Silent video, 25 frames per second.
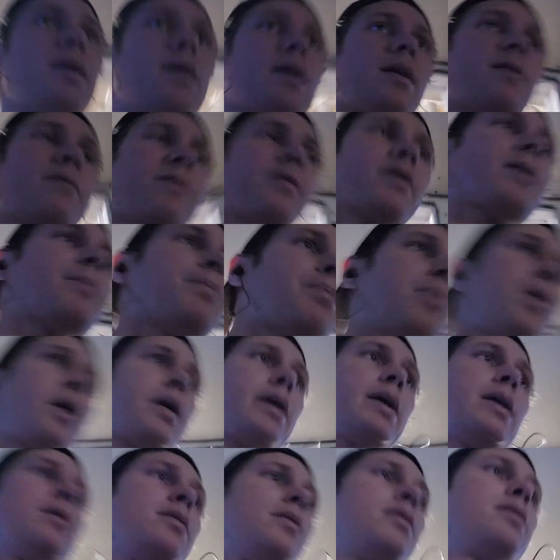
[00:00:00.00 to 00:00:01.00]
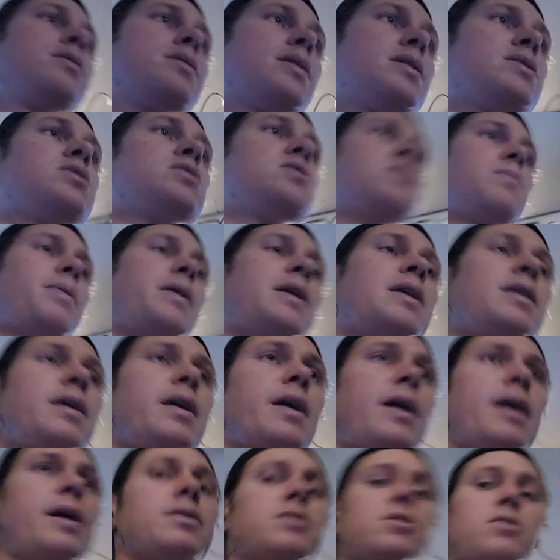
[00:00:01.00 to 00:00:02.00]
and a fucking bucket. That's just a pain in
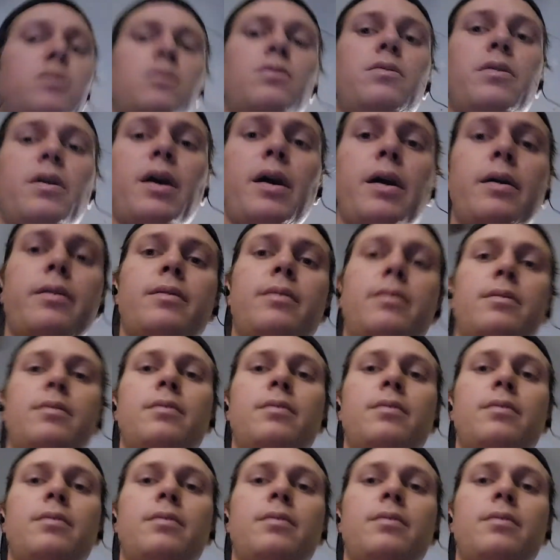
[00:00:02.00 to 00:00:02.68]
the ass. Screw that.